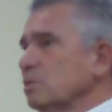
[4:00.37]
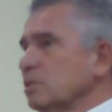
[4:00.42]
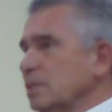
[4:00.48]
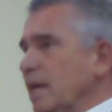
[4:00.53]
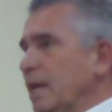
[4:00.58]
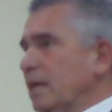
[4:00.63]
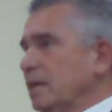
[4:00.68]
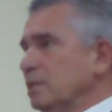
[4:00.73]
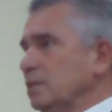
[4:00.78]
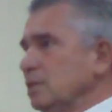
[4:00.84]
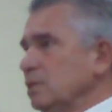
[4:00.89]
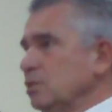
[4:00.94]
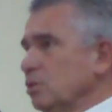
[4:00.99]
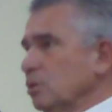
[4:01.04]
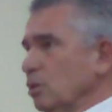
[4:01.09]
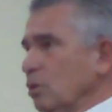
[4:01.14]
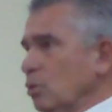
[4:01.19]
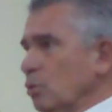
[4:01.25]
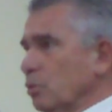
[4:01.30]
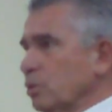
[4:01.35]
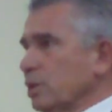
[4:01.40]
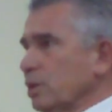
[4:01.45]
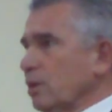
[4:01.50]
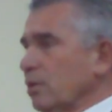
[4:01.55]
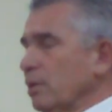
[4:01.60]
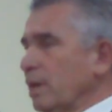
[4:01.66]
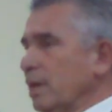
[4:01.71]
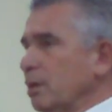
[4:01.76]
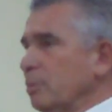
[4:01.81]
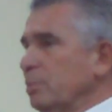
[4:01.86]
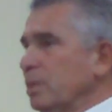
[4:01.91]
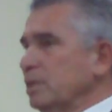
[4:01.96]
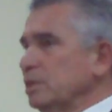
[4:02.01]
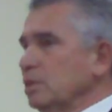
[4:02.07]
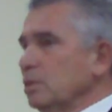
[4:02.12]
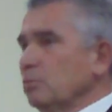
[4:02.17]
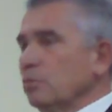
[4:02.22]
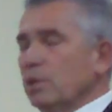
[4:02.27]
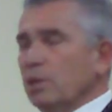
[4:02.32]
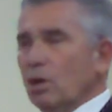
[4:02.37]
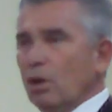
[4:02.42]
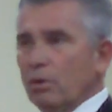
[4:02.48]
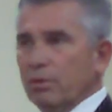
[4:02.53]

fiscal sanity to the North Carolina budget.